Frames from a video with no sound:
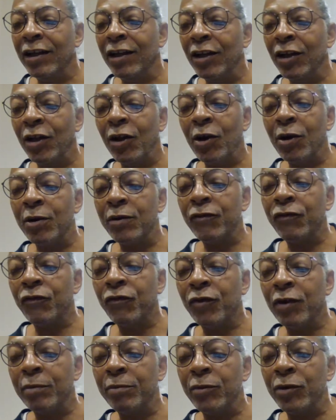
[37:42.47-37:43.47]
Learn
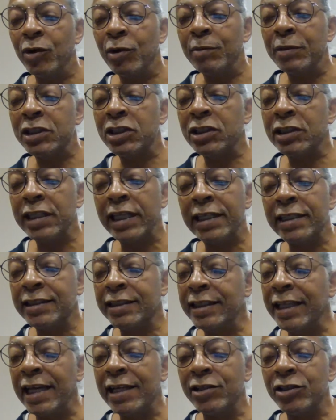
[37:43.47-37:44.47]
from your mistakes.
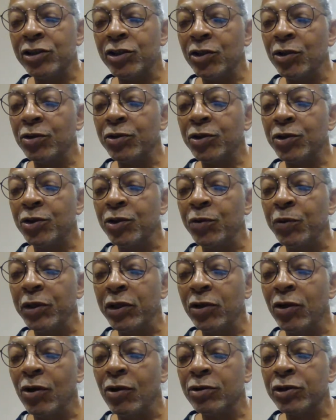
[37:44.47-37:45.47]
That is so true when you
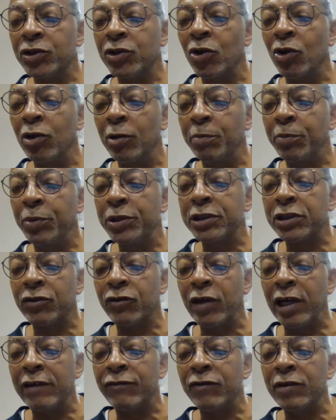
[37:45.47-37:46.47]
go solo
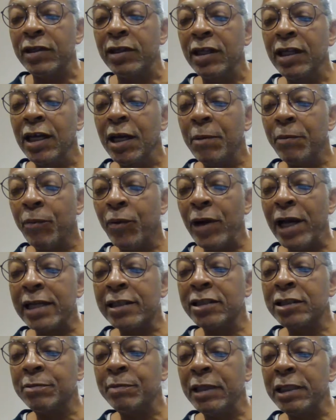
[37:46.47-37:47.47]
bushcrafting.
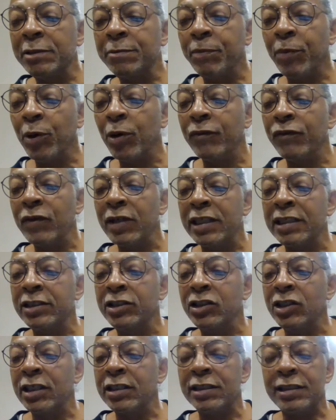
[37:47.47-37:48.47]
Practice makes perfect.
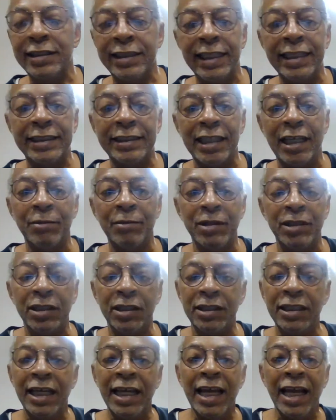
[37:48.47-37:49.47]
It just takes time and
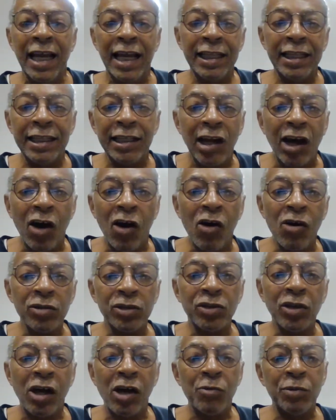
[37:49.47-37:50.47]
does. And then I
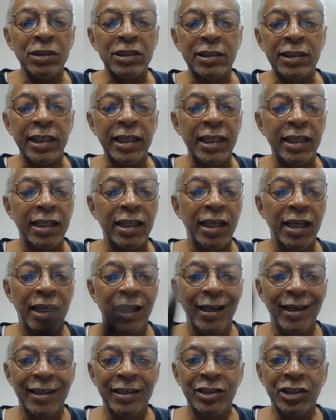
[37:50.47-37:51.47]
also always take
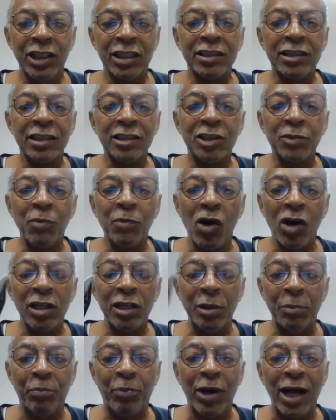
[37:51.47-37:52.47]
just a small
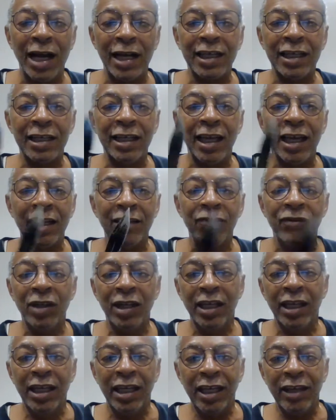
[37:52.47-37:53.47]
little pocket knife.
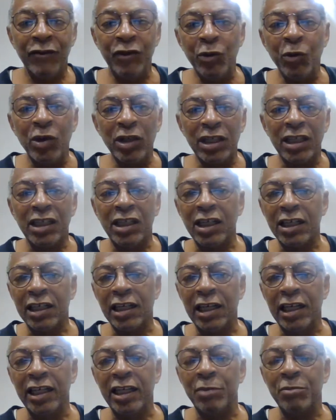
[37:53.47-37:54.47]
If you want to cut a
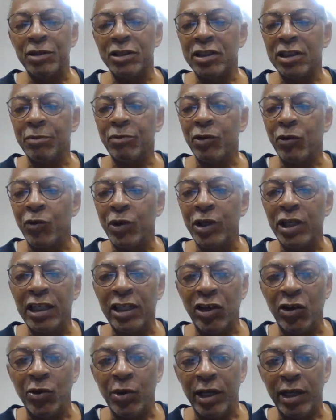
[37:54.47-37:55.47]
limb or something really
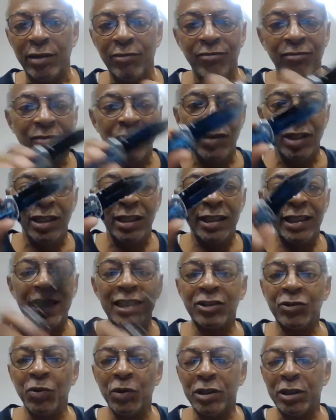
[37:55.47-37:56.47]
quick,
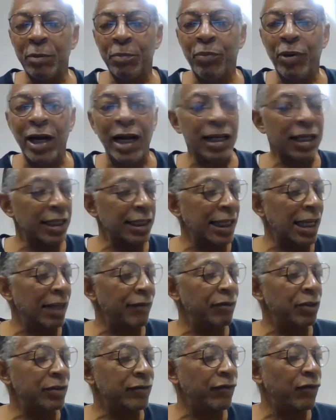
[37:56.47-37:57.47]
that's what the pocket
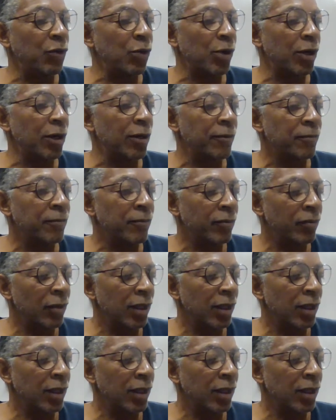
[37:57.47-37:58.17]
knife is for.